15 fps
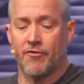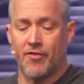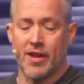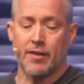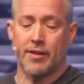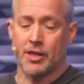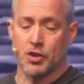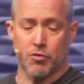
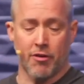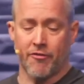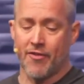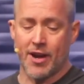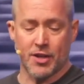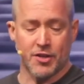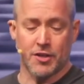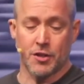feelings or
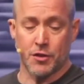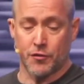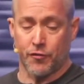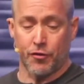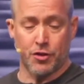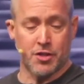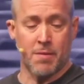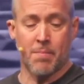affections
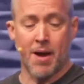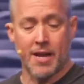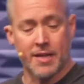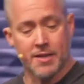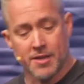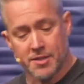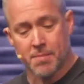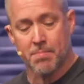for somebody
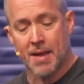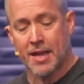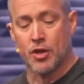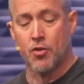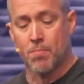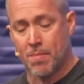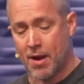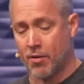doesn't
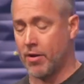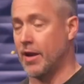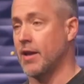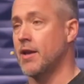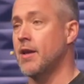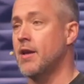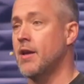make you married.